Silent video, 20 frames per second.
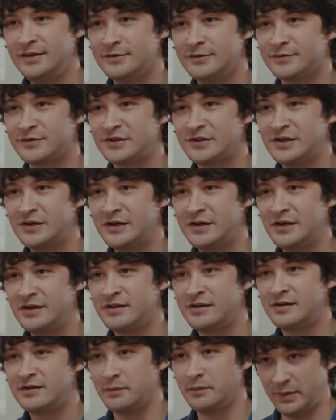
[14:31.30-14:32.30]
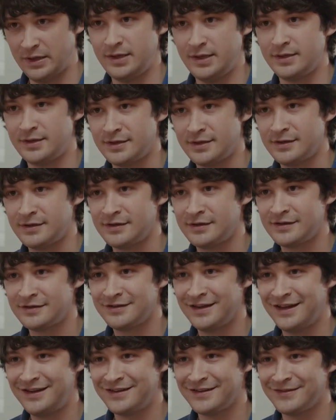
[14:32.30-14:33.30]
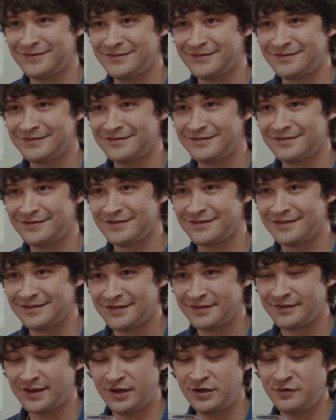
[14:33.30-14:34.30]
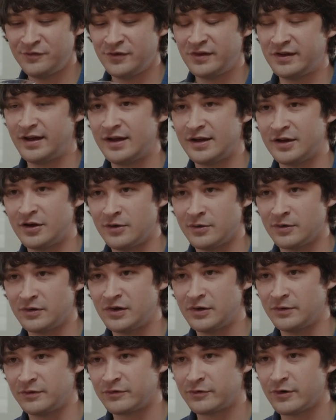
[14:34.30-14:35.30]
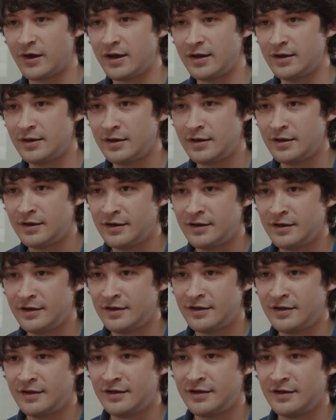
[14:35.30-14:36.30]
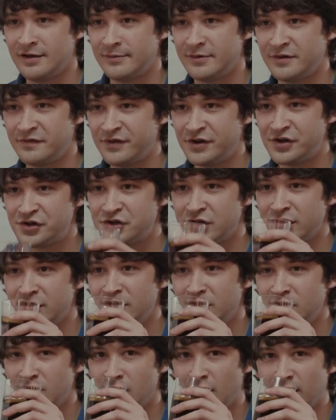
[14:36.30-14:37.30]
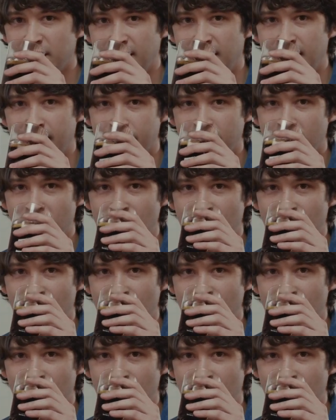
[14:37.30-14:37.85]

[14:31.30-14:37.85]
for talking to me. Thank you. Thank you for the Diet Coke, too. It's great. I'm gonna finish it on camera.